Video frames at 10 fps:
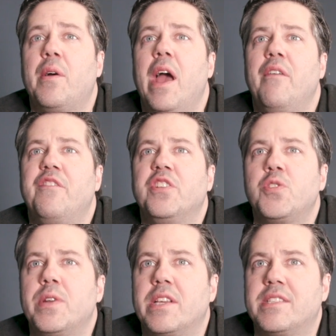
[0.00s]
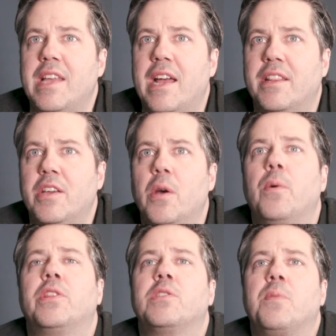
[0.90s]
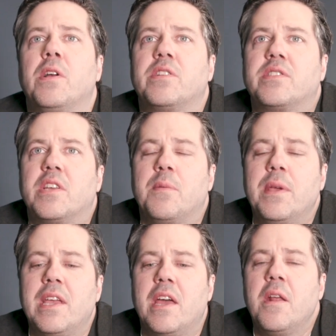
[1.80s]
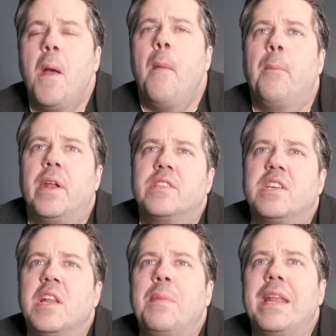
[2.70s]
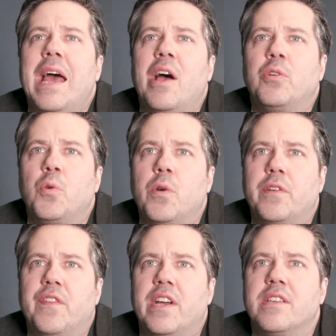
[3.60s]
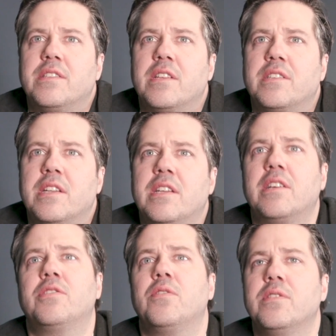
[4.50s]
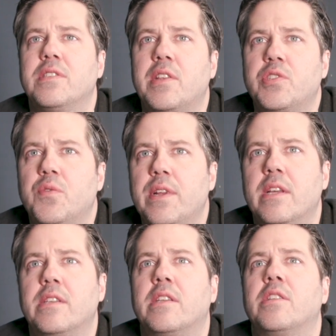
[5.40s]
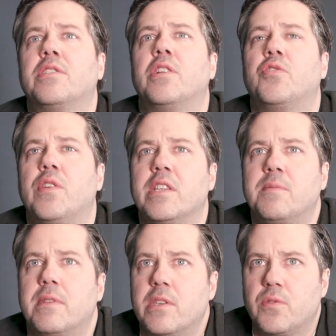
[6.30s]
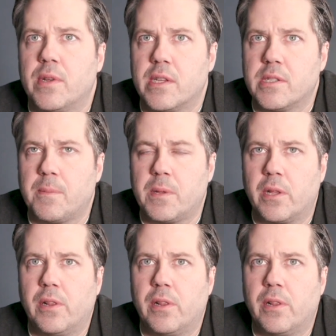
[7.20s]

Now I haven't filled you in exactly on what this project's gonna be yet, but it's gonna be an outdoor device that's gonna take certain sensor readings and it's gonna transmit these readings up to the